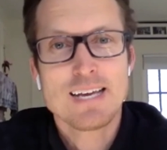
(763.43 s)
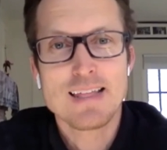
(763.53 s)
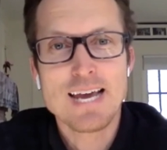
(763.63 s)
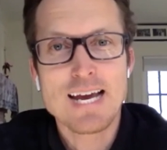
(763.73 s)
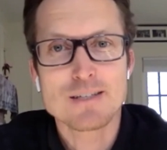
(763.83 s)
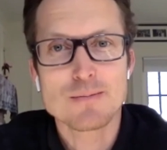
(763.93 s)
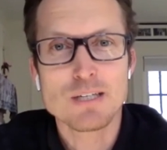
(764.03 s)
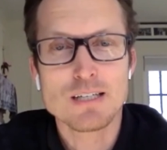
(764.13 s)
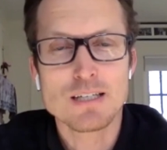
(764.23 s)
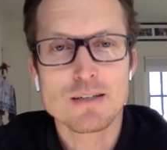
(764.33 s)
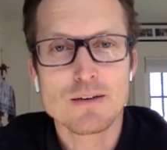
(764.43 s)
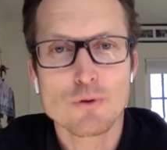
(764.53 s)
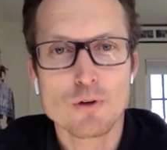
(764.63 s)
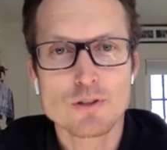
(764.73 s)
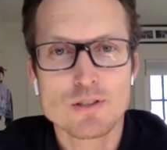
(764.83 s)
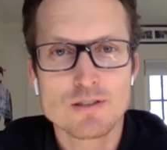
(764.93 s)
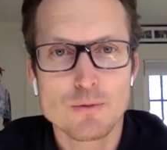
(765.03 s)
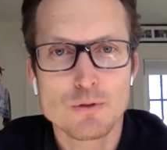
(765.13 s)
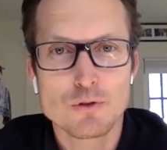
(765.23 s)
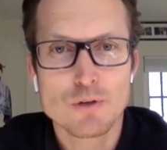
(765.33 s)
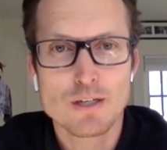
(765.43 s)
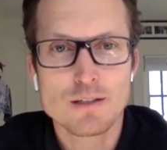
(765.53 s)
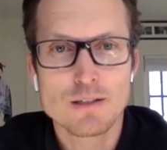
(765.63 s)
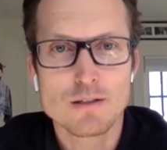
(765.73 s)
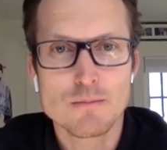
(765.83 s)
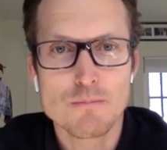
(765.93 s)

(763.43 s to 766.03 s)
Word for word: And that to me, of course, as someone who's trying to